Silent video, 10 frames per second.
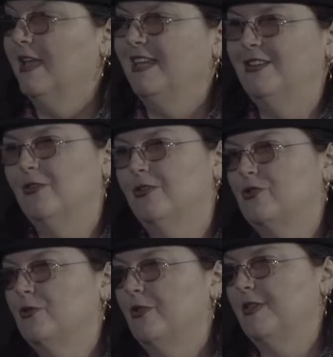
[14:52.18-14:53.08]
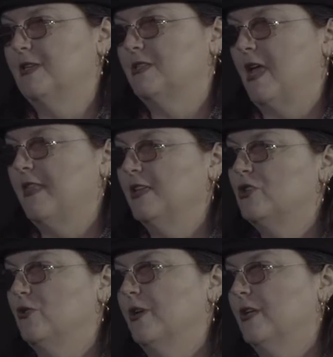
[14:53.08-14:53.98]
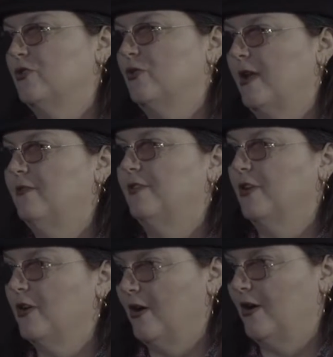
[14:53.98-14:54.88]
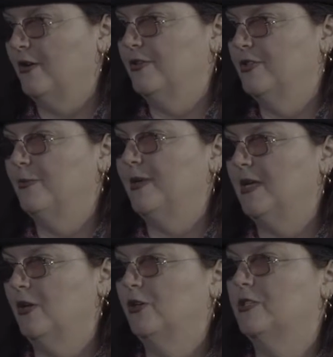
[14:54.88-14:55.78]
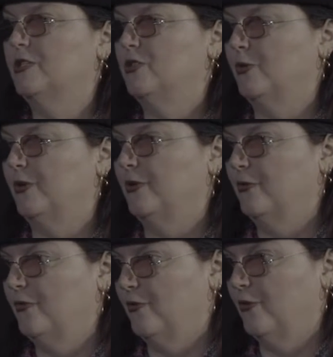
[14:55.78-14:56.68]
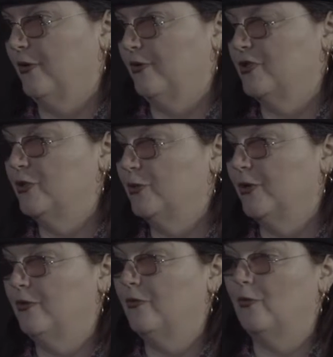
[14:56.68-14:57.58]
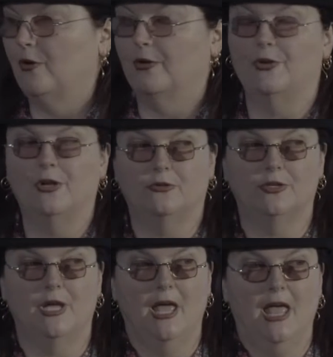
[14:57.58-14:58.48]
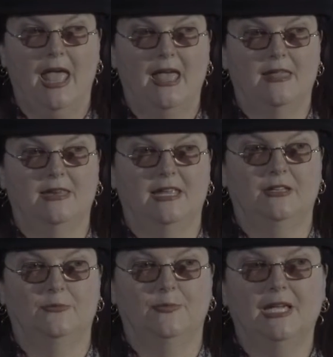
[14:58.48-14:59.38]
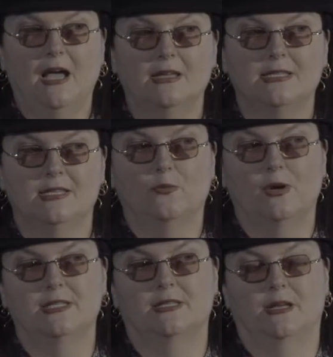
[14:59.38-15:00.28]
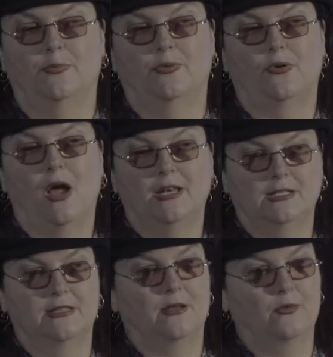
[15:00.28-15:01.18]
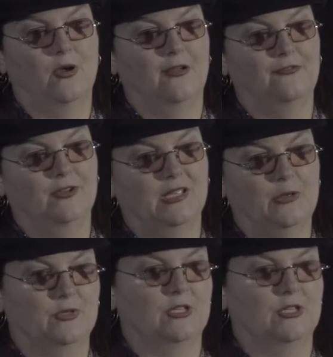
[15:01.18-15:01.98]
And the truth is, I think Joyent tried very hard to be a good steward for Node, and because it wasn't a product they were offering, it was